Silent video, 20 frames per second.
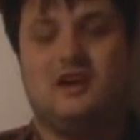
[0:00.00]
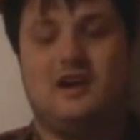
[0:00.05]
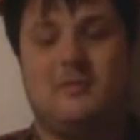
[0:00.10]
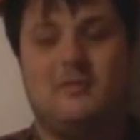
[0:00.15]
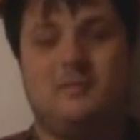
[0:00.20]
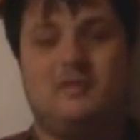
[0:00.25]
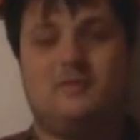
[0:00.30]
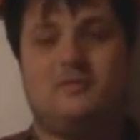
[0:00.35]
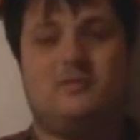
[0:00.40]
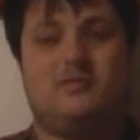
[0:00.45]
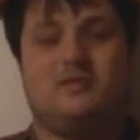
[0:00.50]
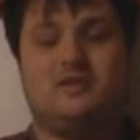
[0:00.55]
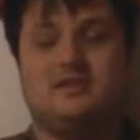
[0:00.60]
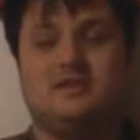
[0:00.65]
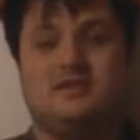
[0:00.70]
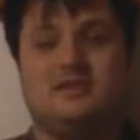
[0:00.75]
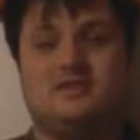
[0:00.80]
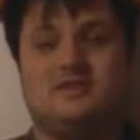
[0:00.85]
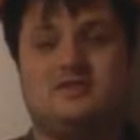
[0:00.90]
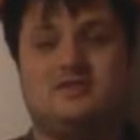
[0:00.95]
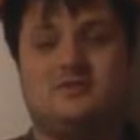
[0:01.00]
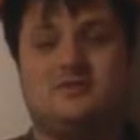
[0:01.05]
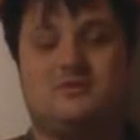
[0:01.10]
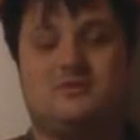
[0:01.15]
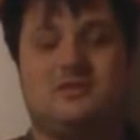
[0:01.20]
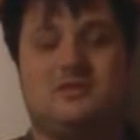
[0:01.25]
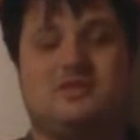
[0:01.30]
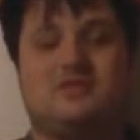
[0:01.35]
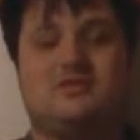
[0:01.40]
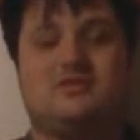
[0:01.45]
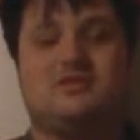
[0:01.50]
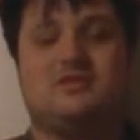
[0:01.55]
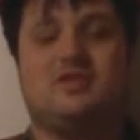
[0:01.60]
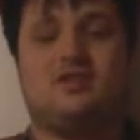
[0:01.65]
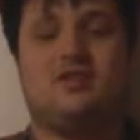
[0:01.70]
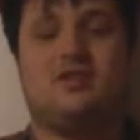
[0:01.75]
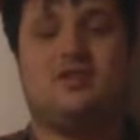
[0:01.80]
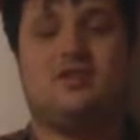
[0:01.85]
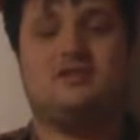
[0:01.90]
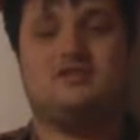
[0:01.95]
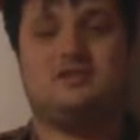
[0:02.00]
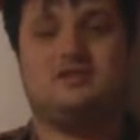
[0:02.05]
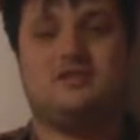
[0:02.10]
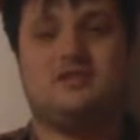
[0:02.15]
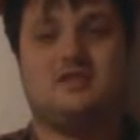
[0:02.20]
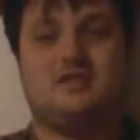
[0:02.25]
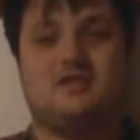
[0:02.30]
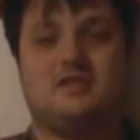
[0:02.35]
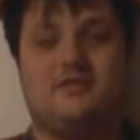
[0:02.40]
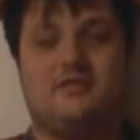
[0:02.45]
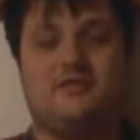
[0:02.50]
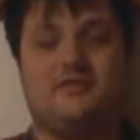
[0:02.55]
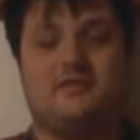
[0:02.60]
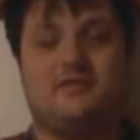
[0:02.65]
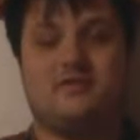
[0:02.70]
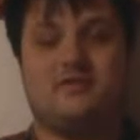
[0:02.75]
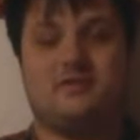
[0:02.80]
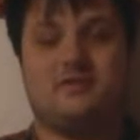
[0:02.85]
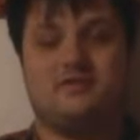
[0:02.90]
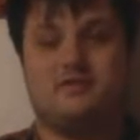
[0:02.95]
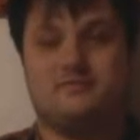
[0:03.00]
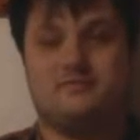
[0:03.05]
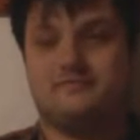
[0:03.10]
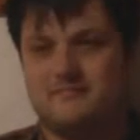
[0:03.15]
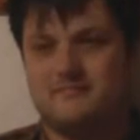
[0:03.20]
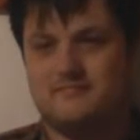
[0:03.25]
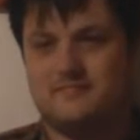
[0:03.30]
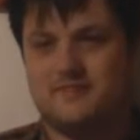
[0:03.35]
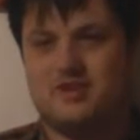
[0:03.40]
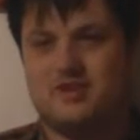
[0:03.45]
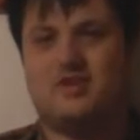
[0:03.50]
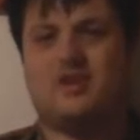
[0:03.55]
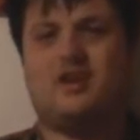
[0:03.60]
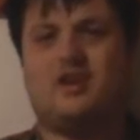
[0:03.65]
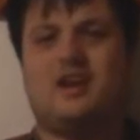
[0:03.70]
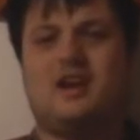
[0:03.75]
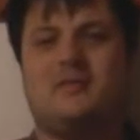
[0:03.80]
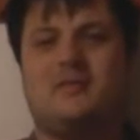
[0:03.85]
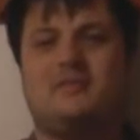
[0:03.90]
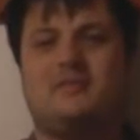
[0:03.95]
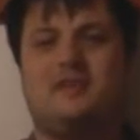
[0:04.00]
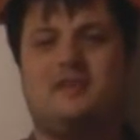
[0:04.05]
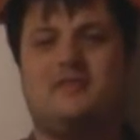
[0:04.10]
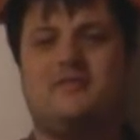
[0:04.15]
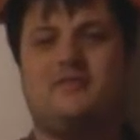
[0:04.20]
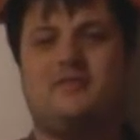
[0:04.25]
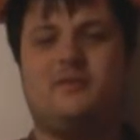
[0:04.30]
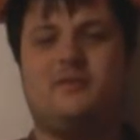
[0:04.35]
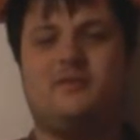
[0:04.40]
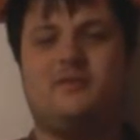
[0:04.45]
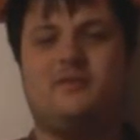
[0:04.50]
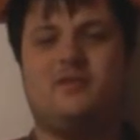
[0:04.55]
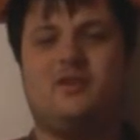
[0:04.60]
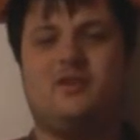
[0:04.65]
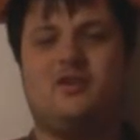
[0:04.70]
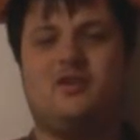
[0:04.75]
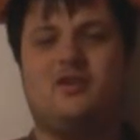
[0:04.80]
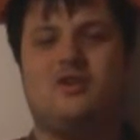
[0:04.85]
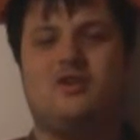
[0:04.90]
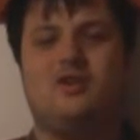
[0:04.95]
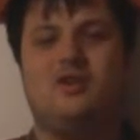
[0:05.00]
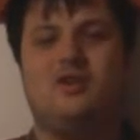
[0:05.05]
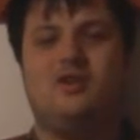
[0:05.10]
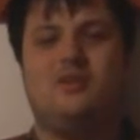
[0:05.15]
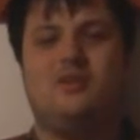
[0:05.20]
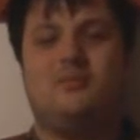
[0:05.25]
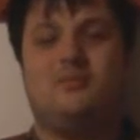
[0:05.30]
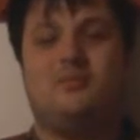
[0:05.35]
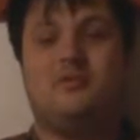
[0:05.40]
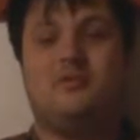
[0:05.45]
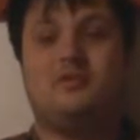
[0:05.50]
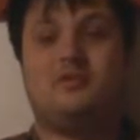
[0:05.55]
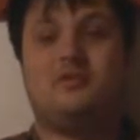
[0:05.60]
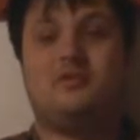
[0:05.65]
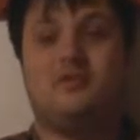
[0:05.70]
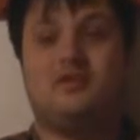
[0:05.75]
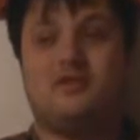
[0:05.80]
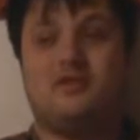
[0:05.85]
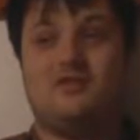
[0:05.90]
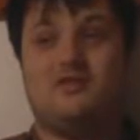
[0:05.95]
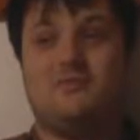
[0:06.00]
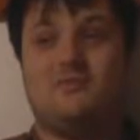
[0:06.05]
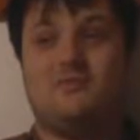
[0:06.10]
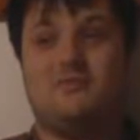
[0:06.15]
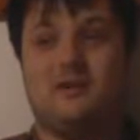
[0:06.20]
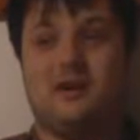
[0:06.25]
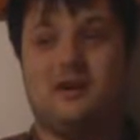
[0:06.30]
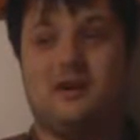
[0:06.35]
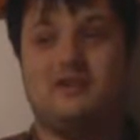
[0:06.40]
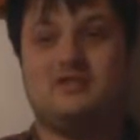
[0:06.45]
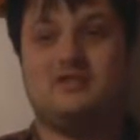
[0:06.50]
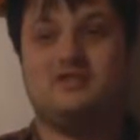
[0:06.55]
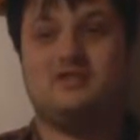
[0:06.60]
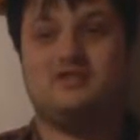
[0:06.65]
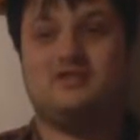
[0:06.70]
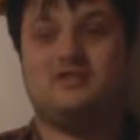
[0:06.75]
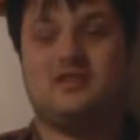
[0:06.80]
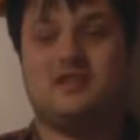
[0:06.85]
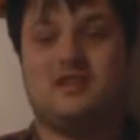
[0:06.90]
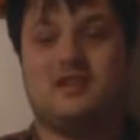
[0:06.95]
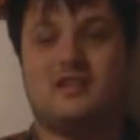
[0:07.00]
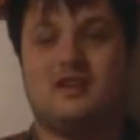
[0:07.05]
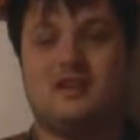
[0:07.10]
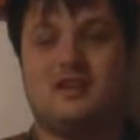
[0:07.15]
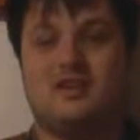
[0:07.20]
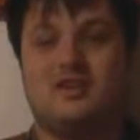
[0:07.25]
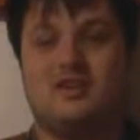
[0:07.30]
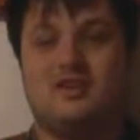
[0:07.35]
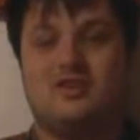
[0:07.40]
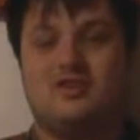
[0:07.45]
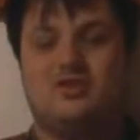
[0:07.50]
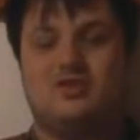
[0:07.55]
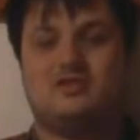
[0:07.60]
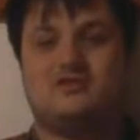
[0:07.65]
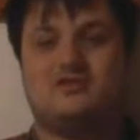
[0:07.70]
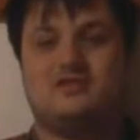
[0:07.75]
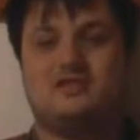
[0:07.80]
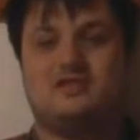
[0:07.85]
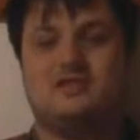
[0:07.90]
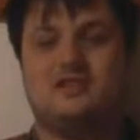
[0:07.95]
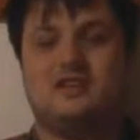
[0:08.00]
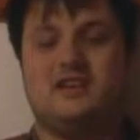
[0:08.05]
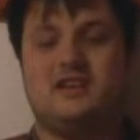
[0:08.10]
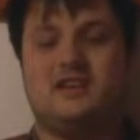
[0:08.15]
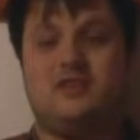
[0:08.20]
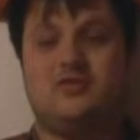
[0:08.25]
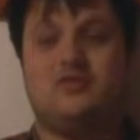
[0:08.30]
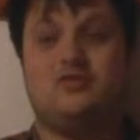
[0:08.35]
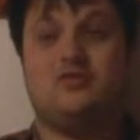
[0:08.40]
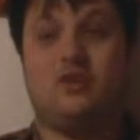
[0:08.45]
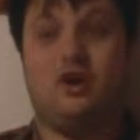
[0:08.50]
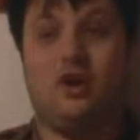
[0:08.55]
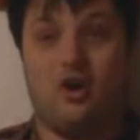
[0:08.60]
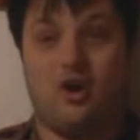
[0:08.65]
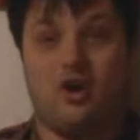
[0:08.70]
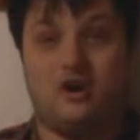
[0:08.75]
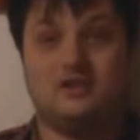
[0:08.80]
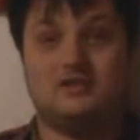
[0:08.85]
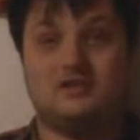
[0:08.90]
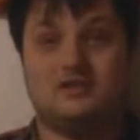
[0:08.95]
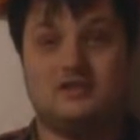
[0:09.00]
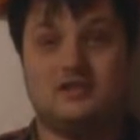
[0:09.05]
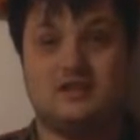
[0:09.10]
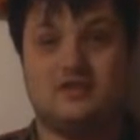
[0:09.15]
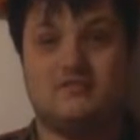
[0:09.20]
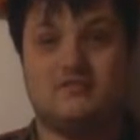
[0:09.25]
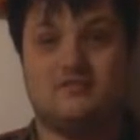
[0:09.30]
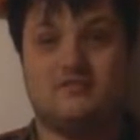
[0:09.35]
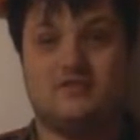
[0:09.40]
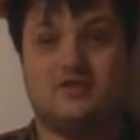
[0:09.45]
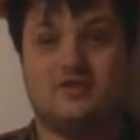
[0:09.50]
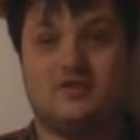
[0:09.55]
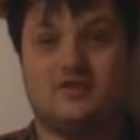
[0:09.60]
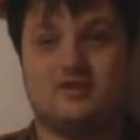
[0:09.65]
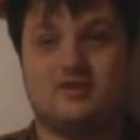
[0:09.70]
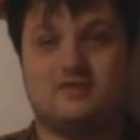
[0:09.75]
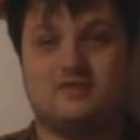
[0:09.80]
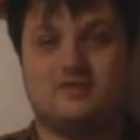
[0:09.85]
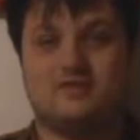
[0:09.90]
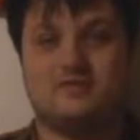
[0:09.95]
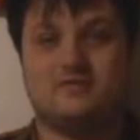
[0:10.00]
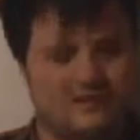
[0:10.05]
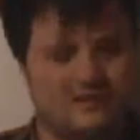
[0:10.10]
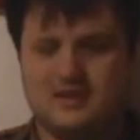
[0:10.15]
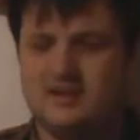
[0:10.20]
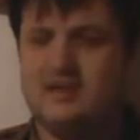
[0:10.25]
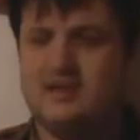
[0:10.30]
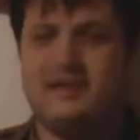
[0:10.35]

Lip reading: I mean, all she is doing is touching the fruit. Correct me if I'm wrong, but in order to buy something like that, doesn't she need to touch it first?